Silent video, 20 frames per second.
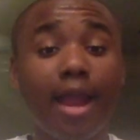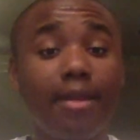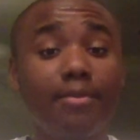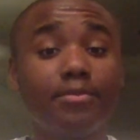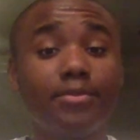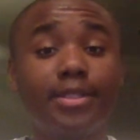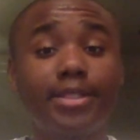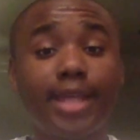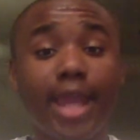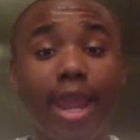
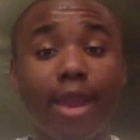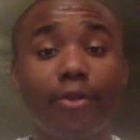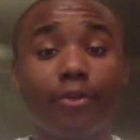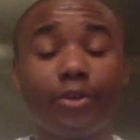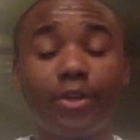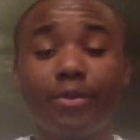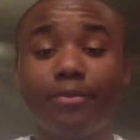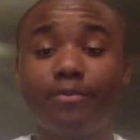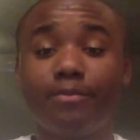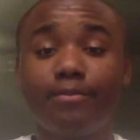I'm
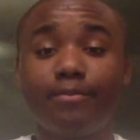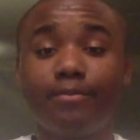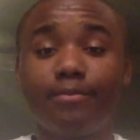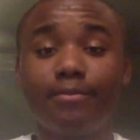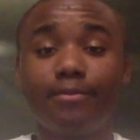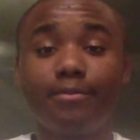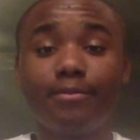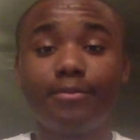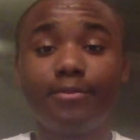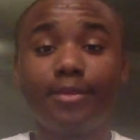scared
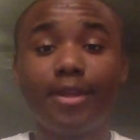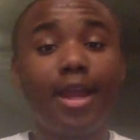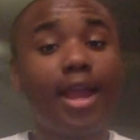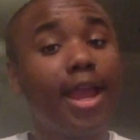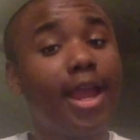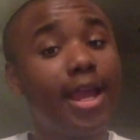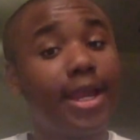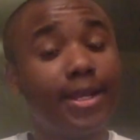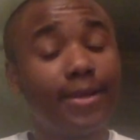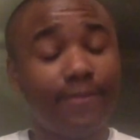
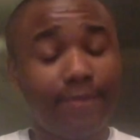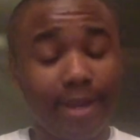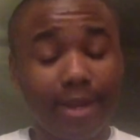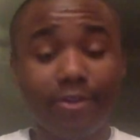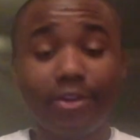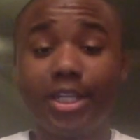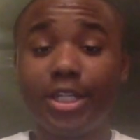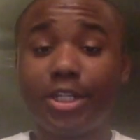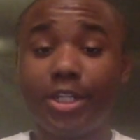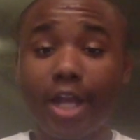and
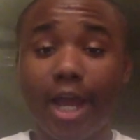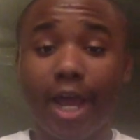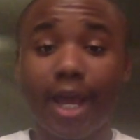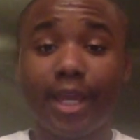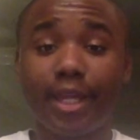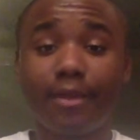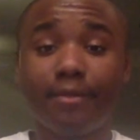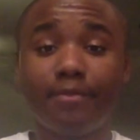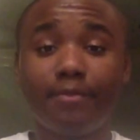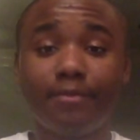very shy.
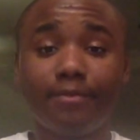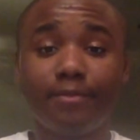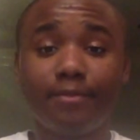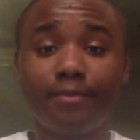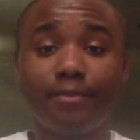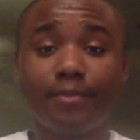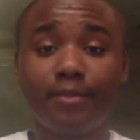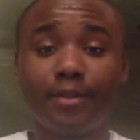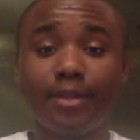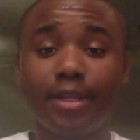
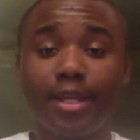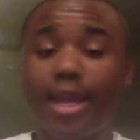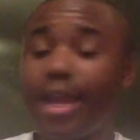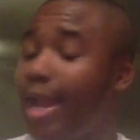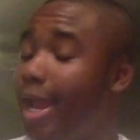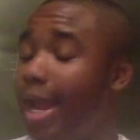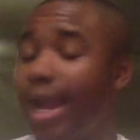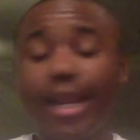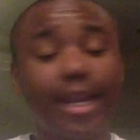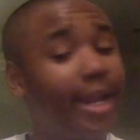
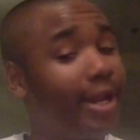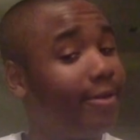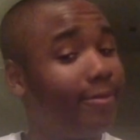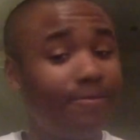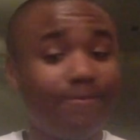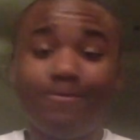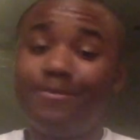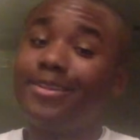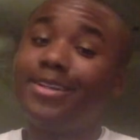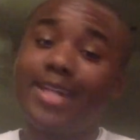And I,
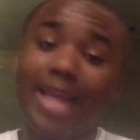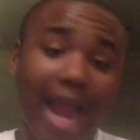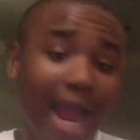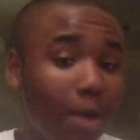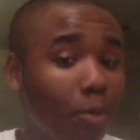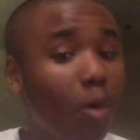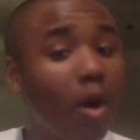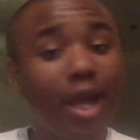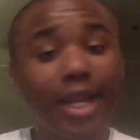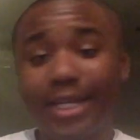
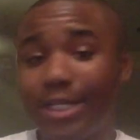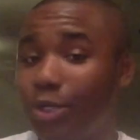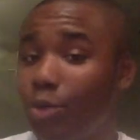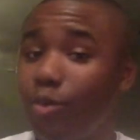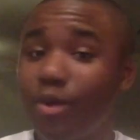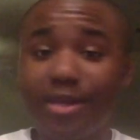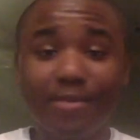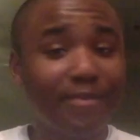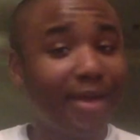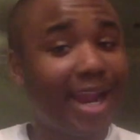I want to
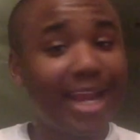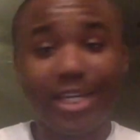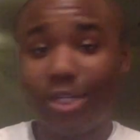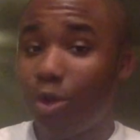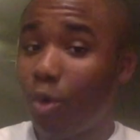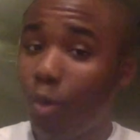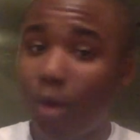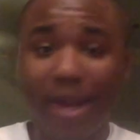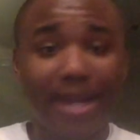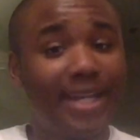do it, but I
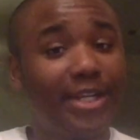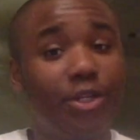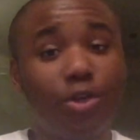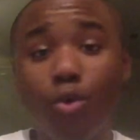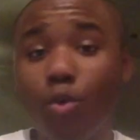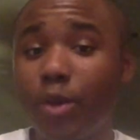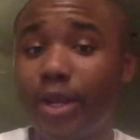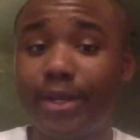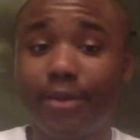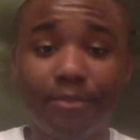don't want to
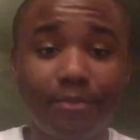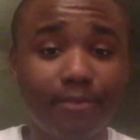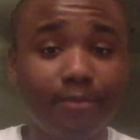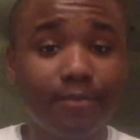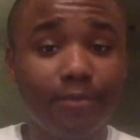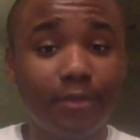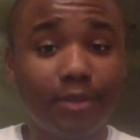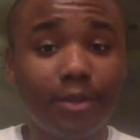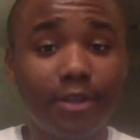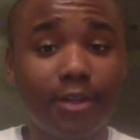do it.
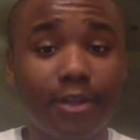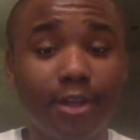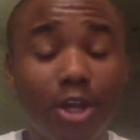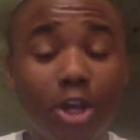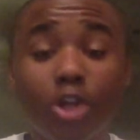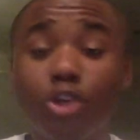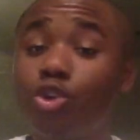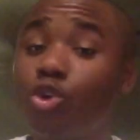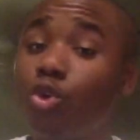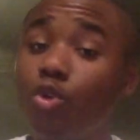
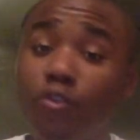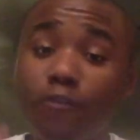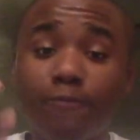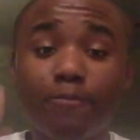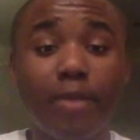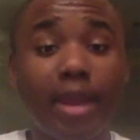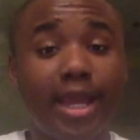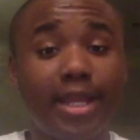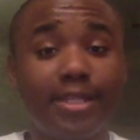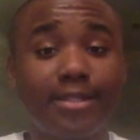
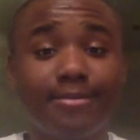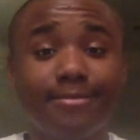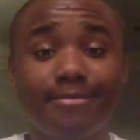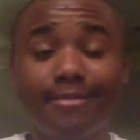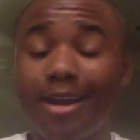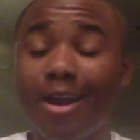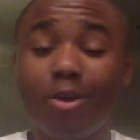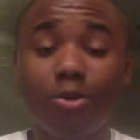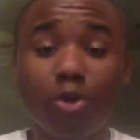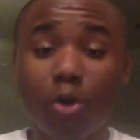Toothpaste.
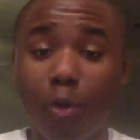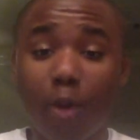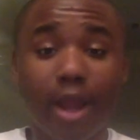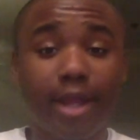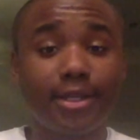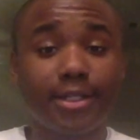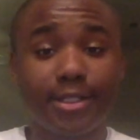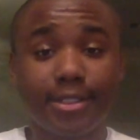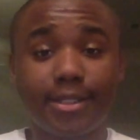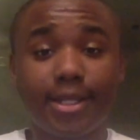I don't know why
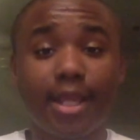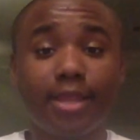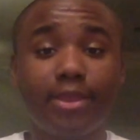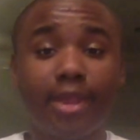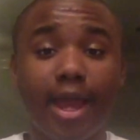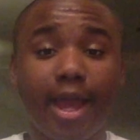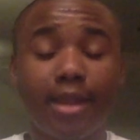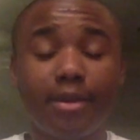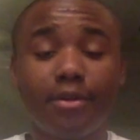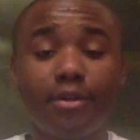I just said
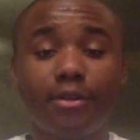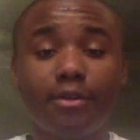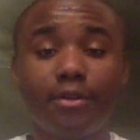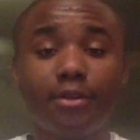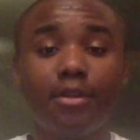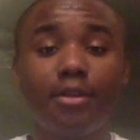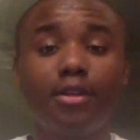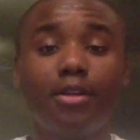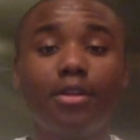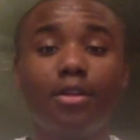that.
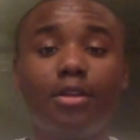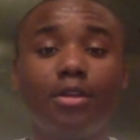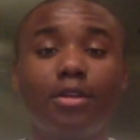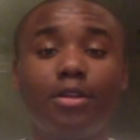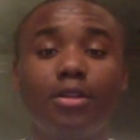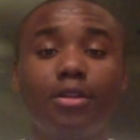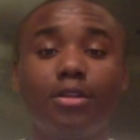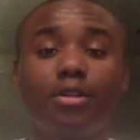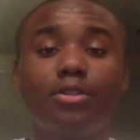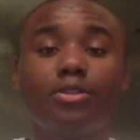
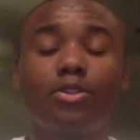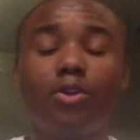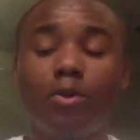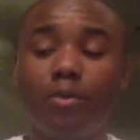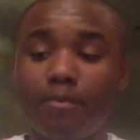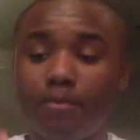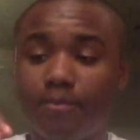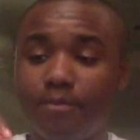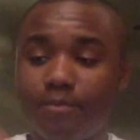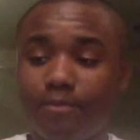So,